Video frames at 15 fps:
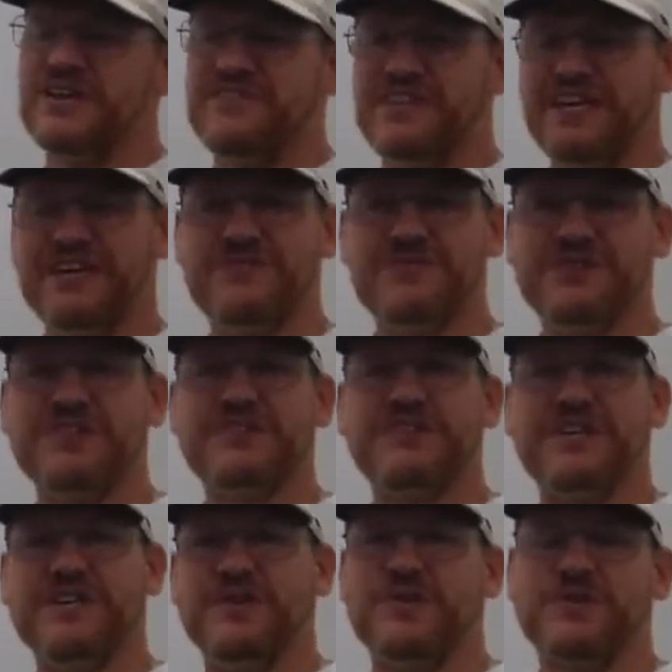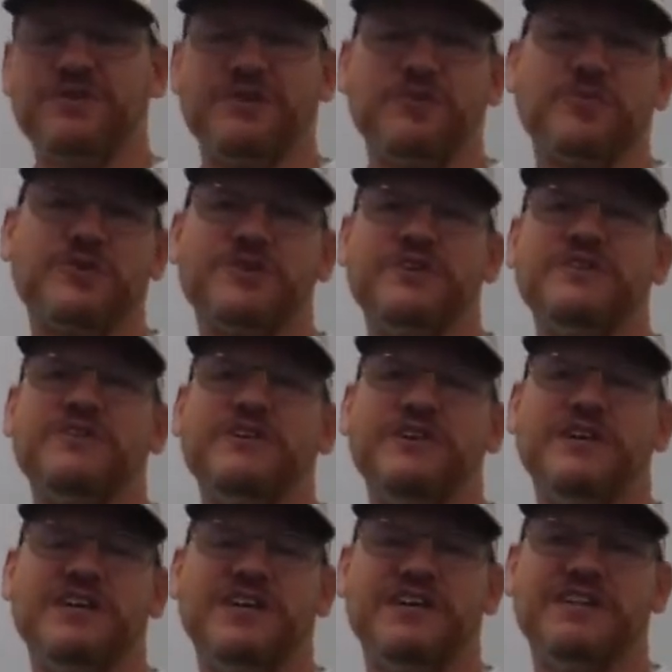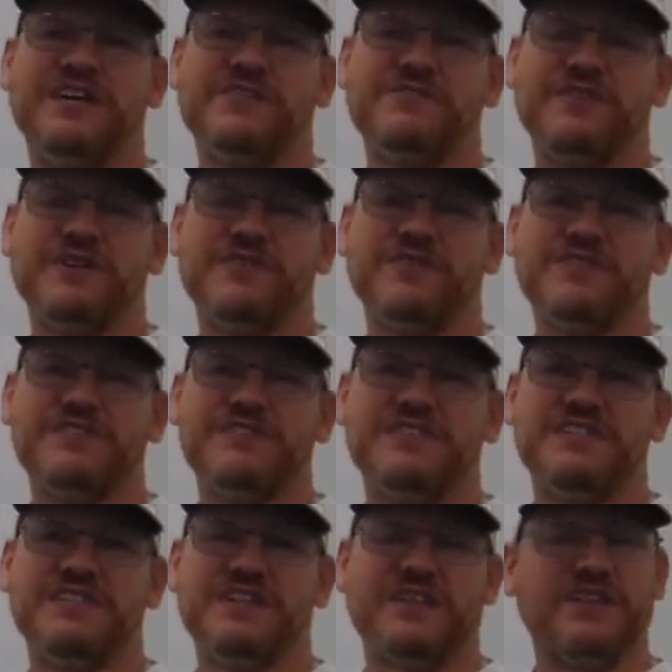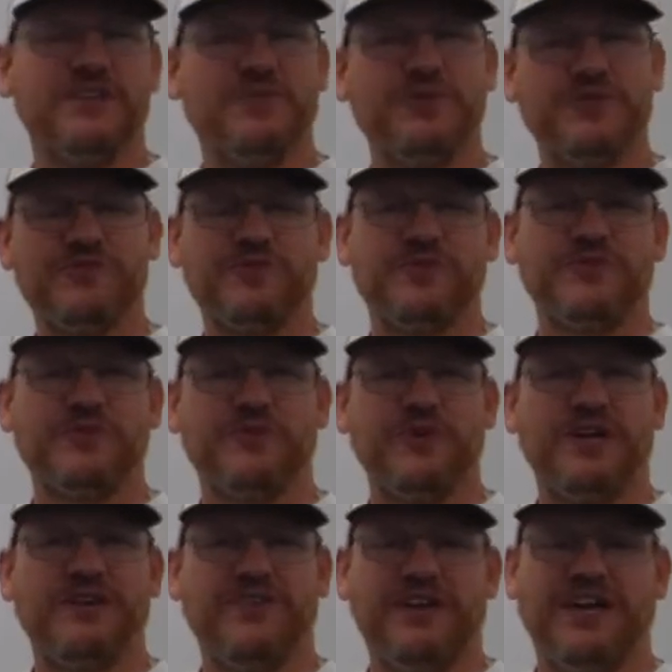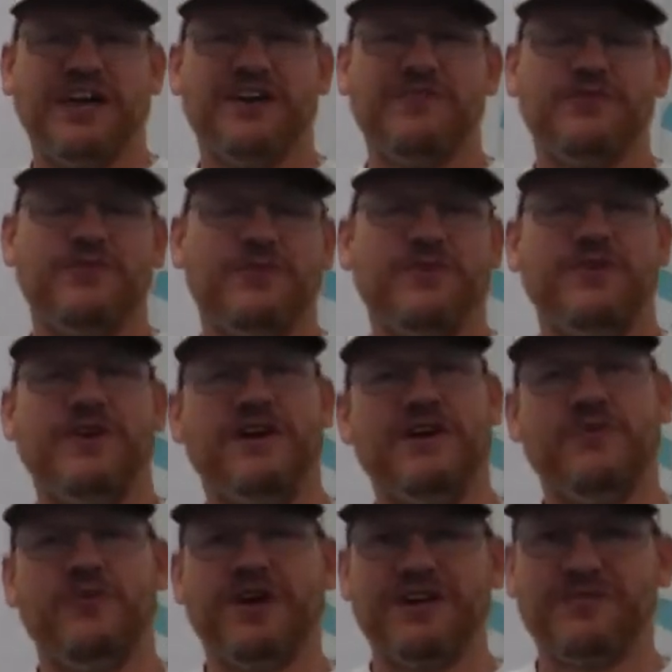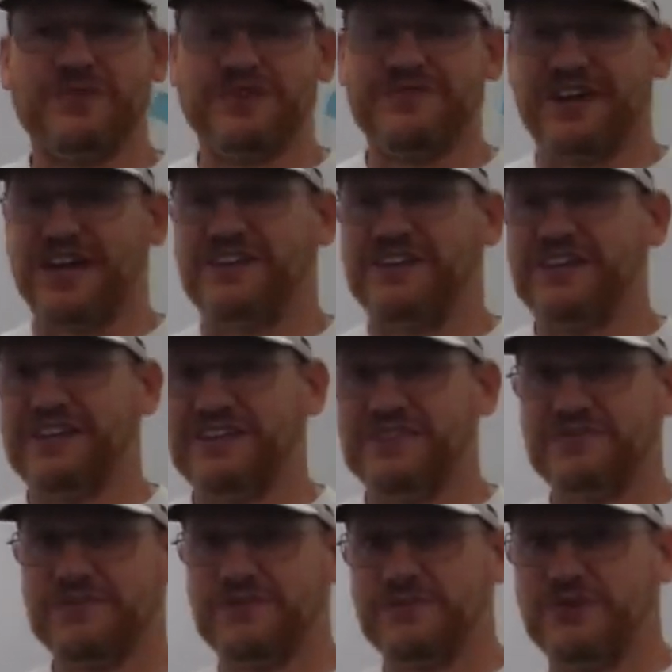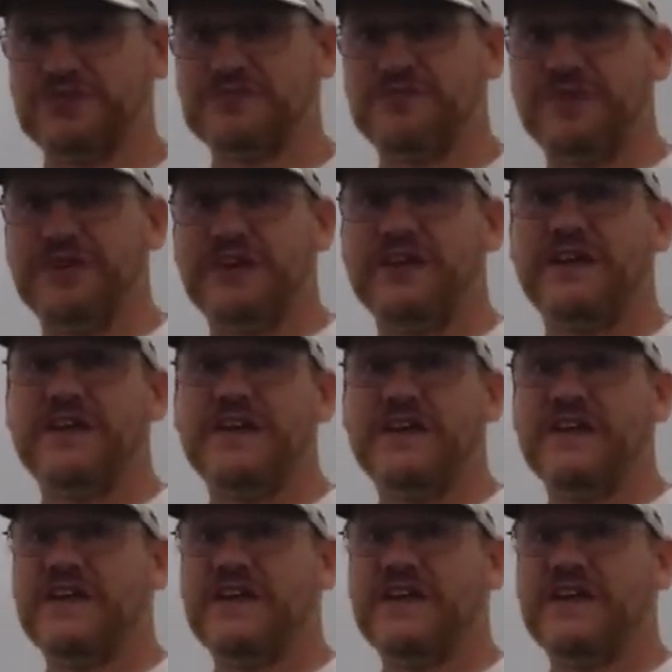have Danville and Northumberland on that frequency. A little bit further away, we have Wyoming Valley over in Wilkes-Barre.